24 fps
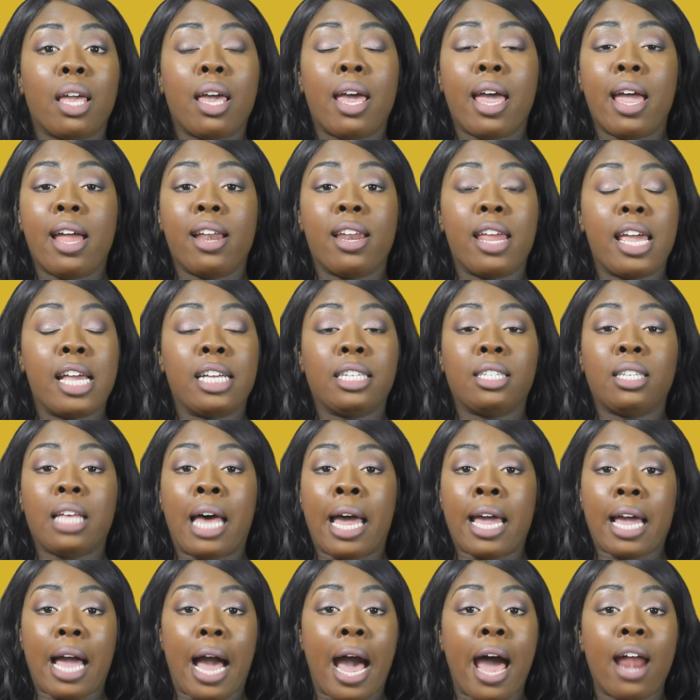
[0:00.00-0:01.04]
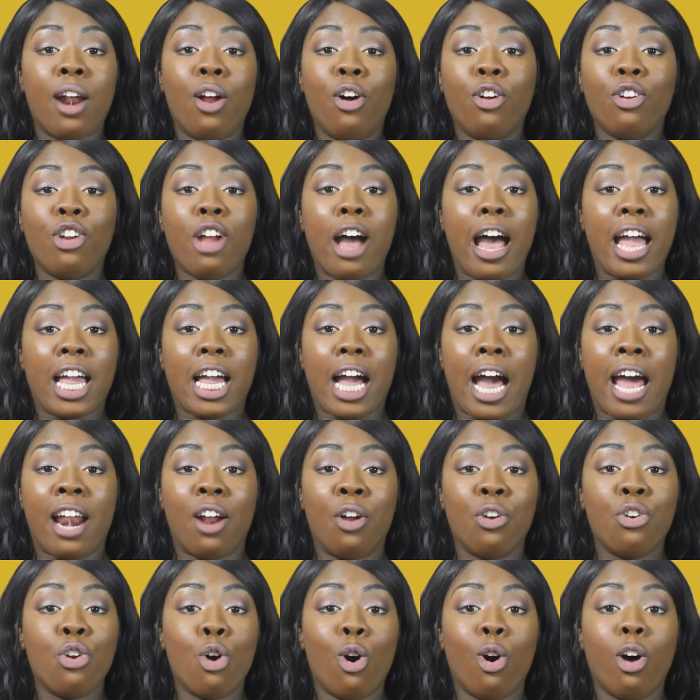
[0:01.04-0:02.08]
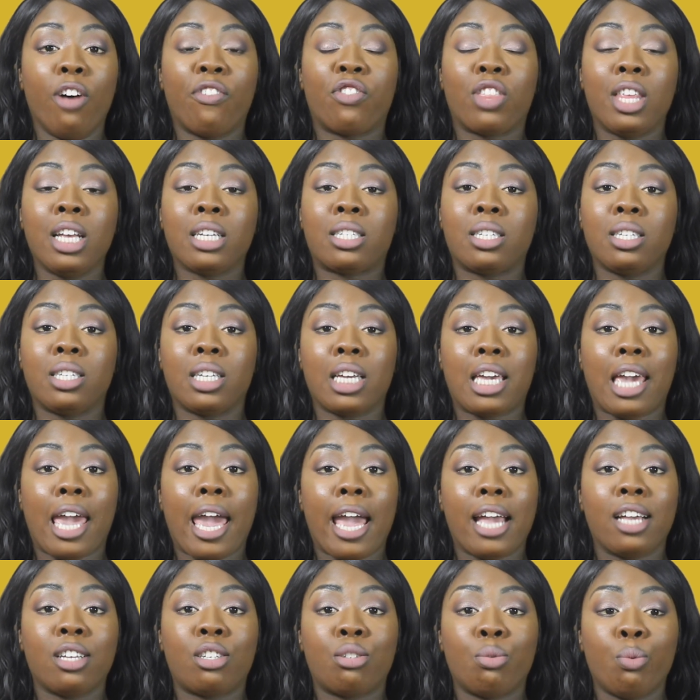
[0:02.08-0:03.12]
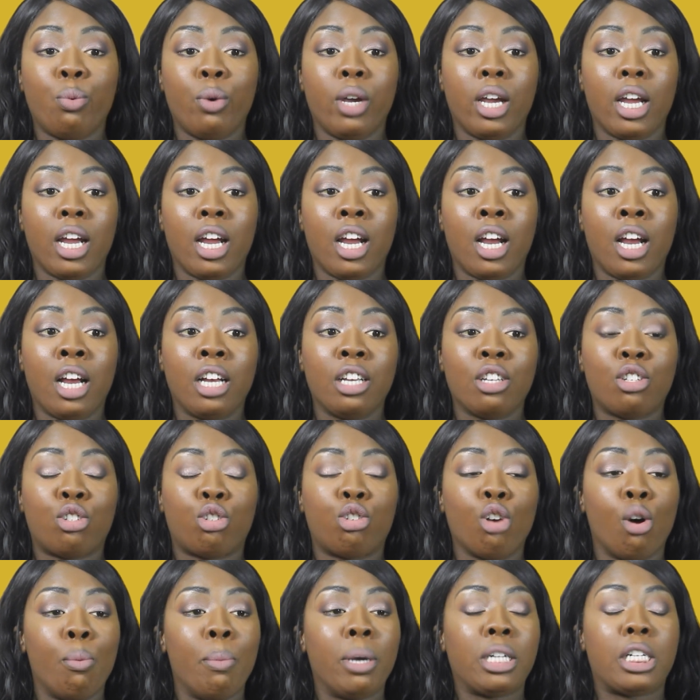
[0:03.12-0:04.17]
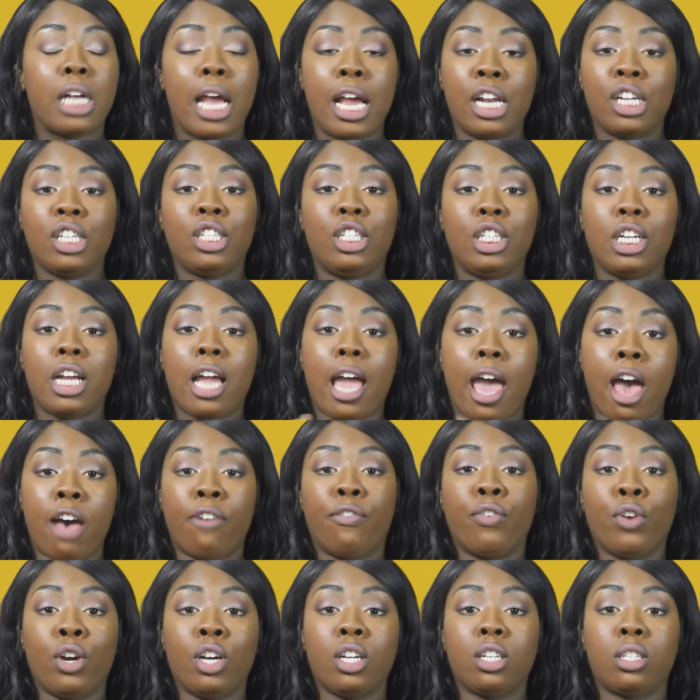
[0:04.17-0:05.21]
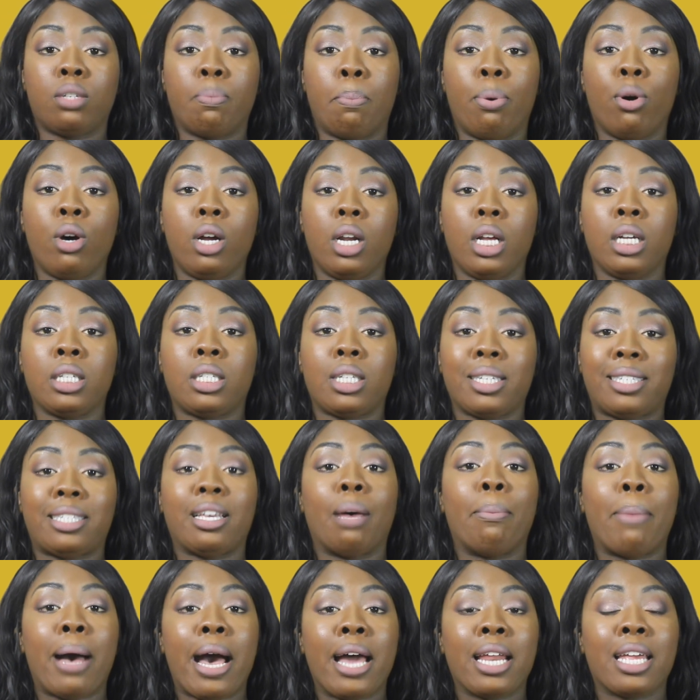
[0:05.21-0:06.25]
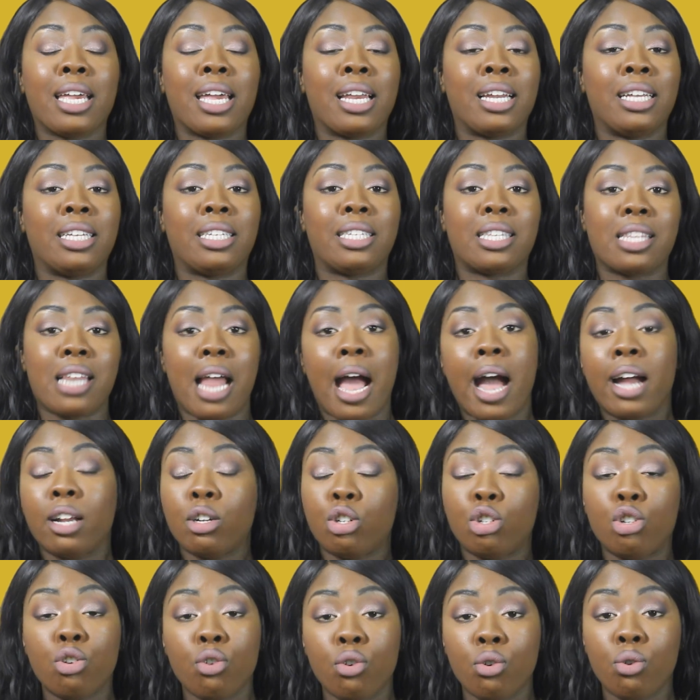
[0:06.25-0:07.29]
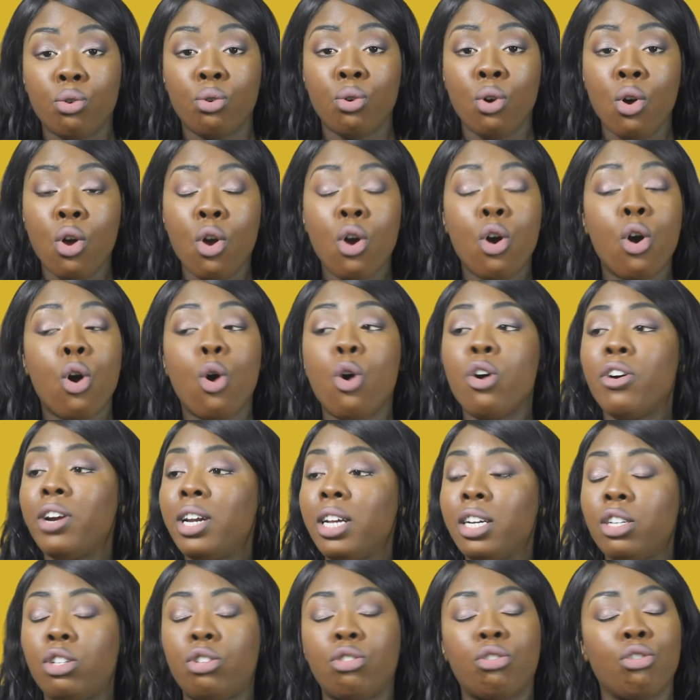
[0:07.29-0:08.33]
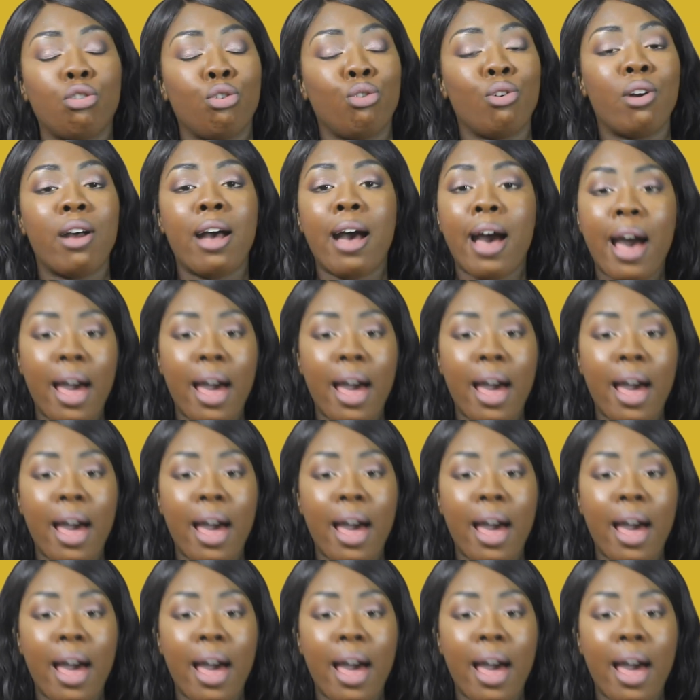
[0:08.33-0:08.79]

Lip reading: And it's like, I don't know. Like, I don't know if this is a case where so much energy and effort is put into somebody and it's not true, or it is true.